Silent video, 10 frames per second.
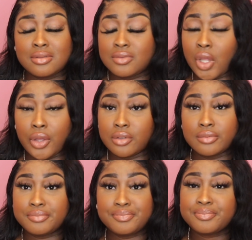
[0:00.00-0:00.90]
No.
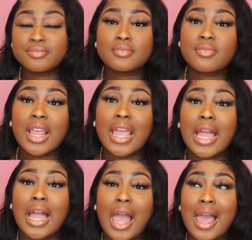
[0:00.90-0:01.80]

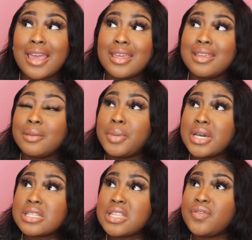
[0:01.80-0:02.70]
I
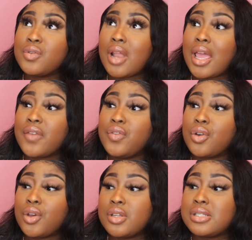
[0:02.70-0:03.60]
personally feel like if you're
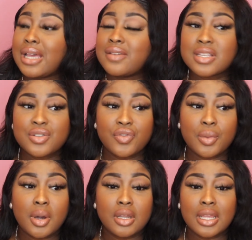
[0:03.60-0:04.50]
going to have sex with your
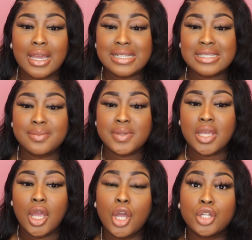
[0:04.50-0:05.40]
partner, it has to be
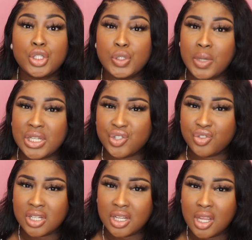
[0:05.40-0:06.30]
a two-way
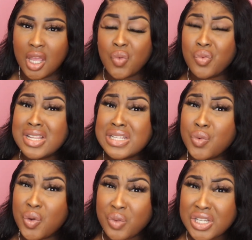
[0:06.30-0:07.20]
street. When it's a
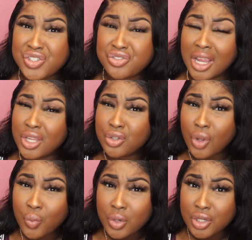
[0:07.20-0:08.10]
one-way street and you
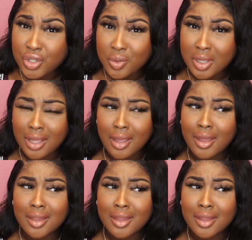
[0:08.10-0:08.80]
don't want to do it,